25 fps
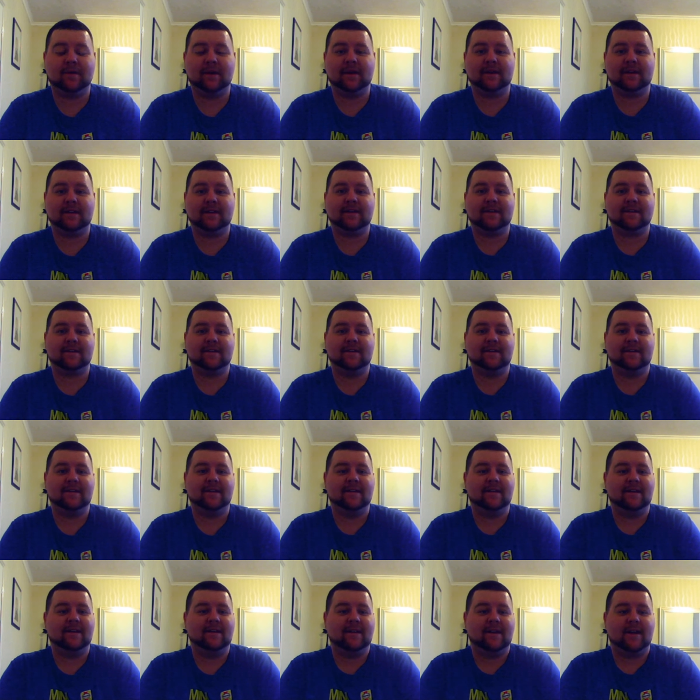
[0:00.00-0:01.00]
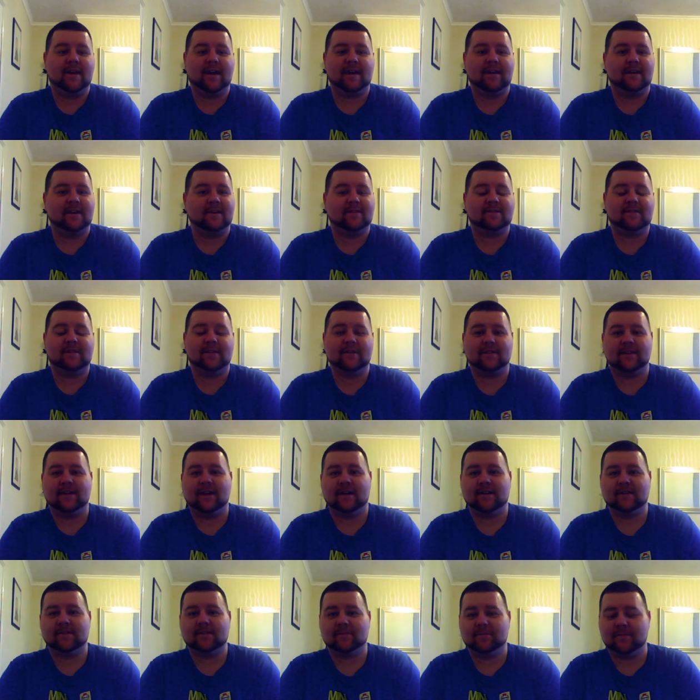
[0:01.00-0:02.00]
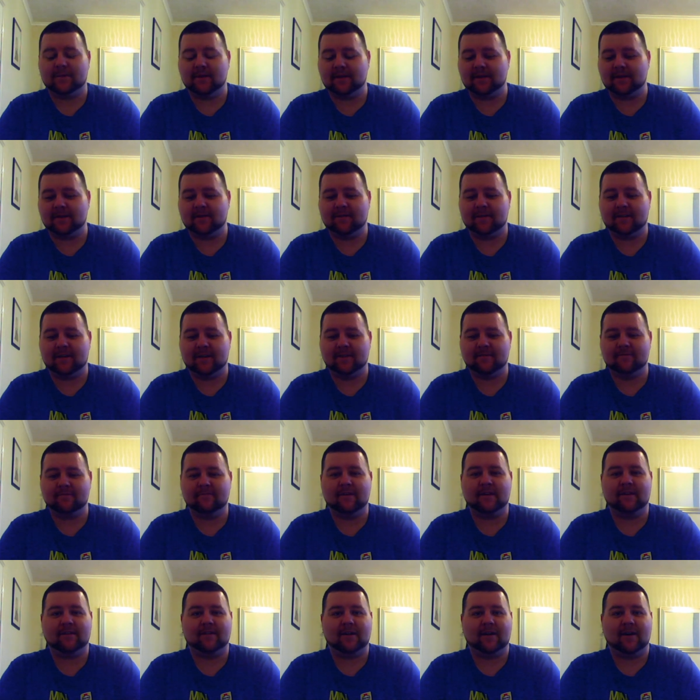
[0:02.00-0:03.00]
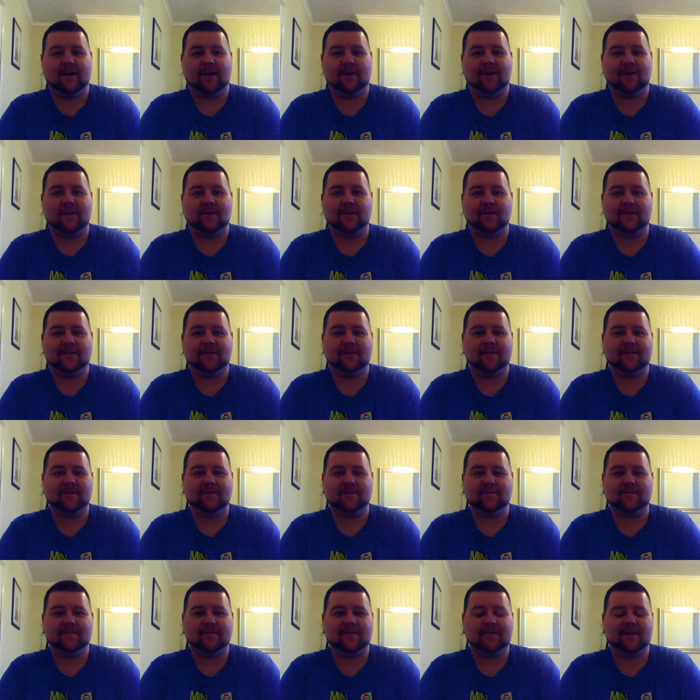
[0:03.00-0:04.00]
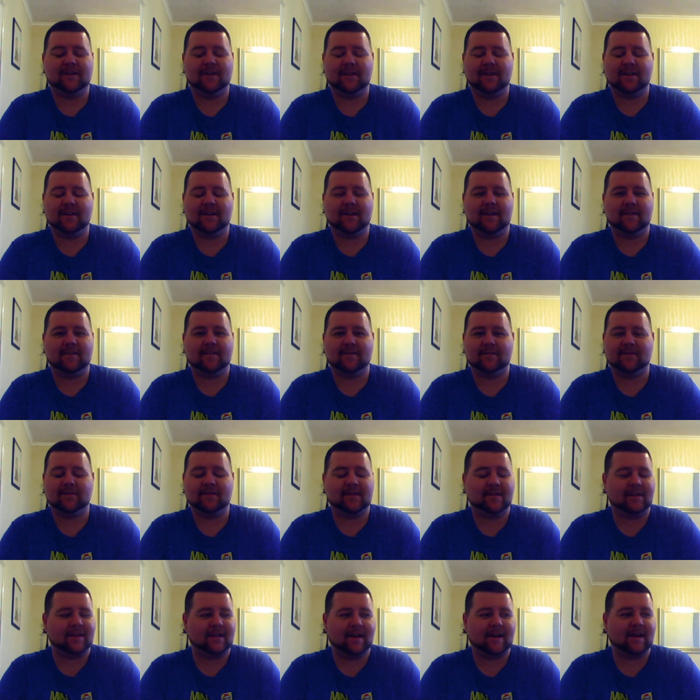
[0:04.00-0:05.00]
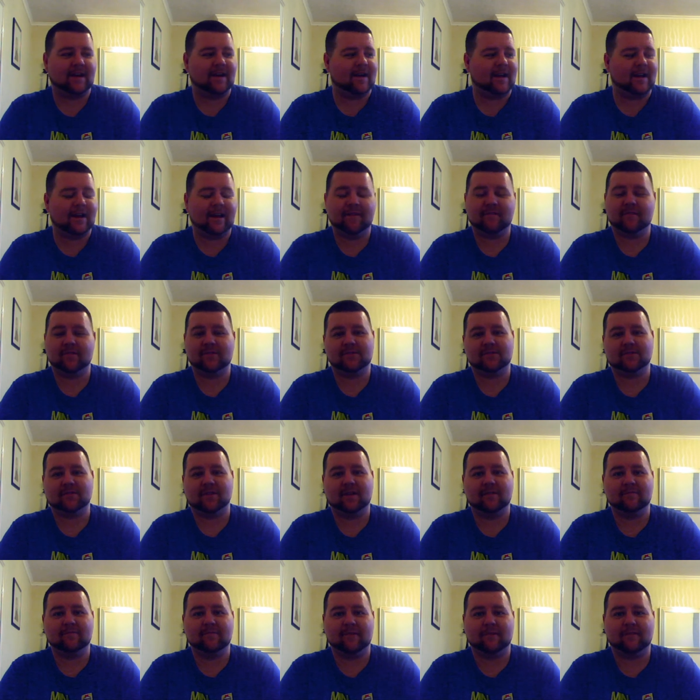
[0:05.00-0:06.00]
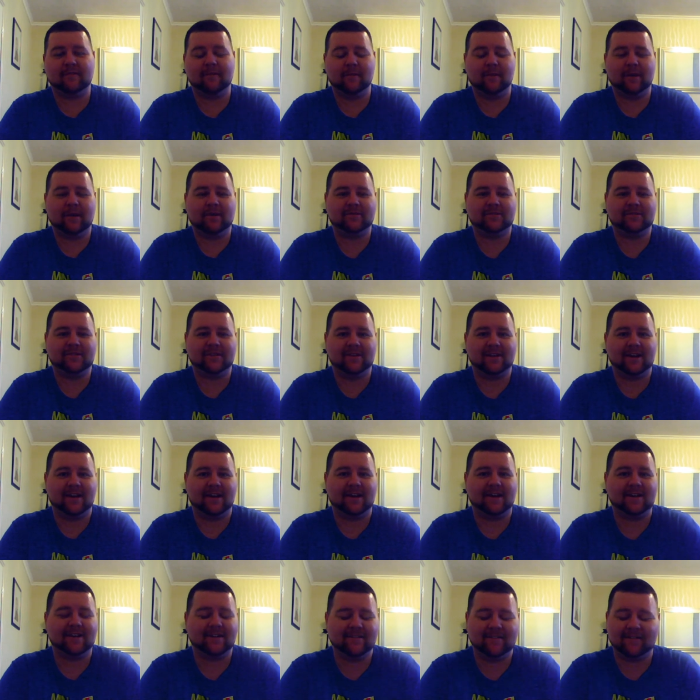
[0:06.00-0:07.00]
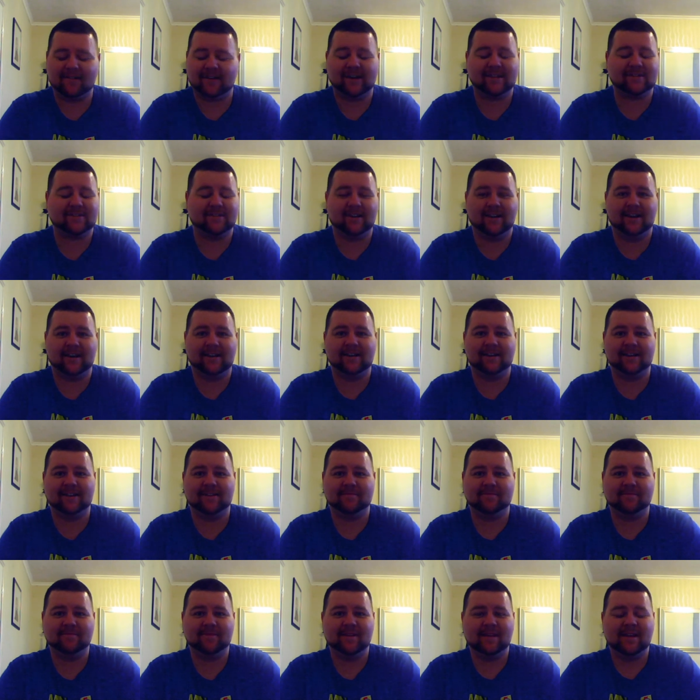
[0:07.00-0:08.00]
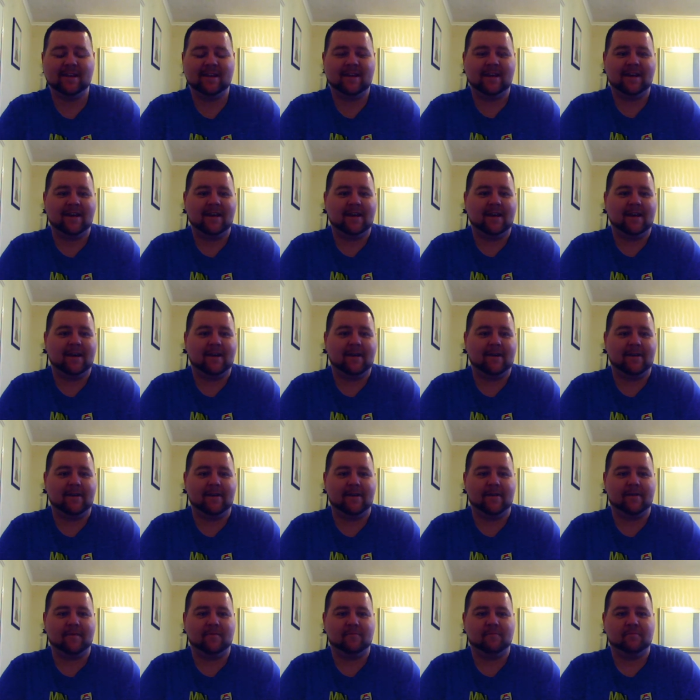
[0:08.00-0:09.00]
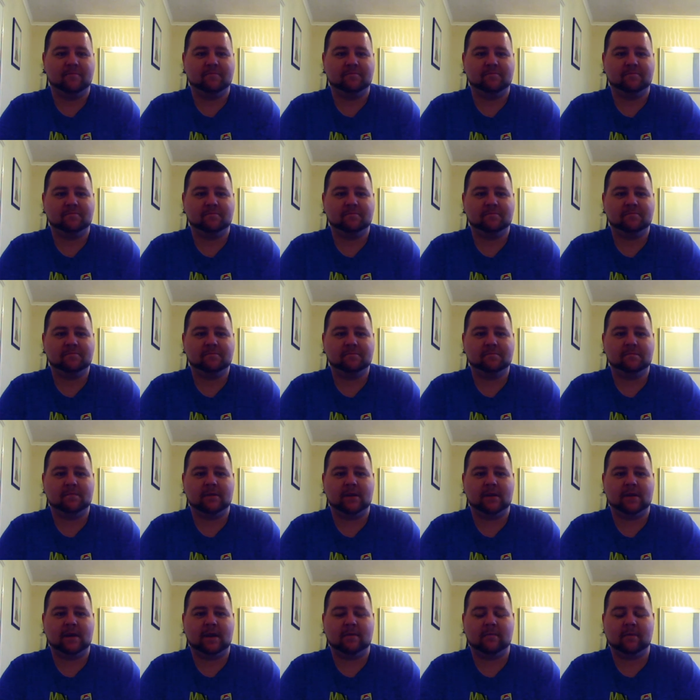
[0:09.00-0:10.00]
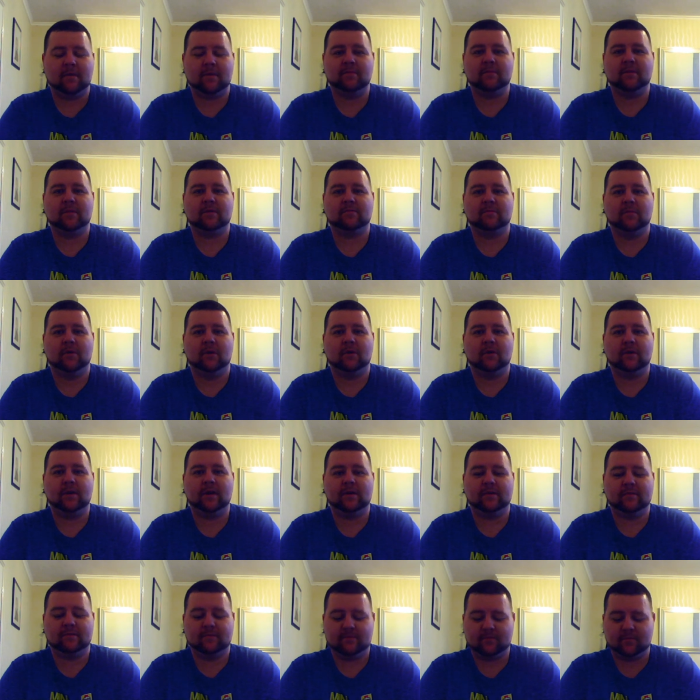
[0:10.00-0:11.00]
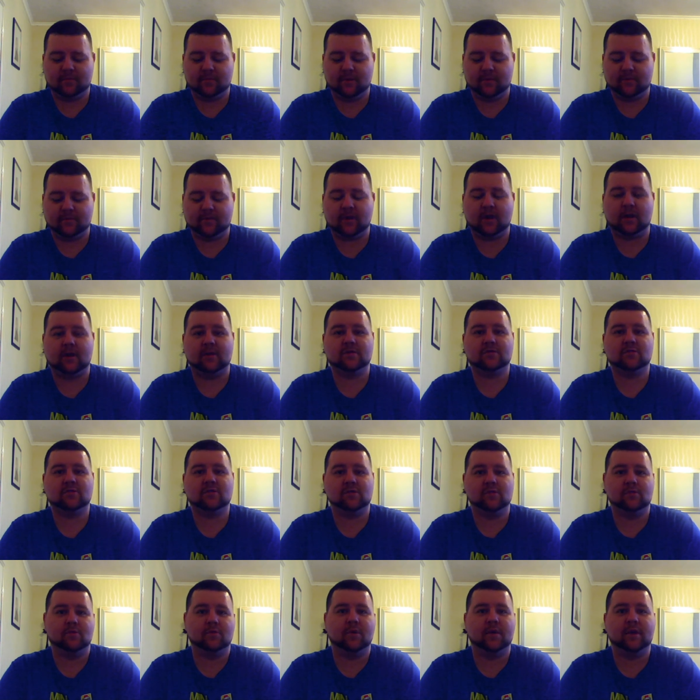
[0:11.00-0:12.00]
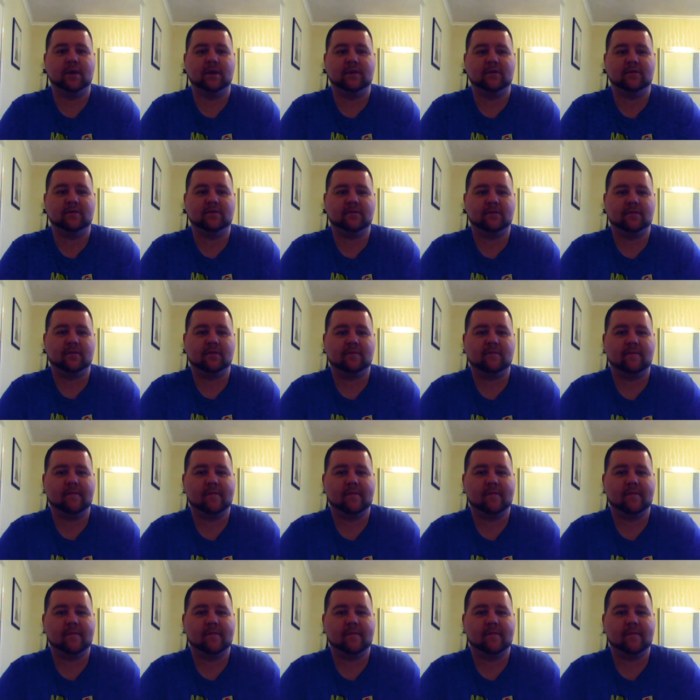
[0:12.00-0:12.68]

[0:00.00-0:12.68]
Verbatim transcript: pick and it turned out to be like really hard. Uh, slept very well tonight, last night. Um, but I'm up this morning. We've got us two winners.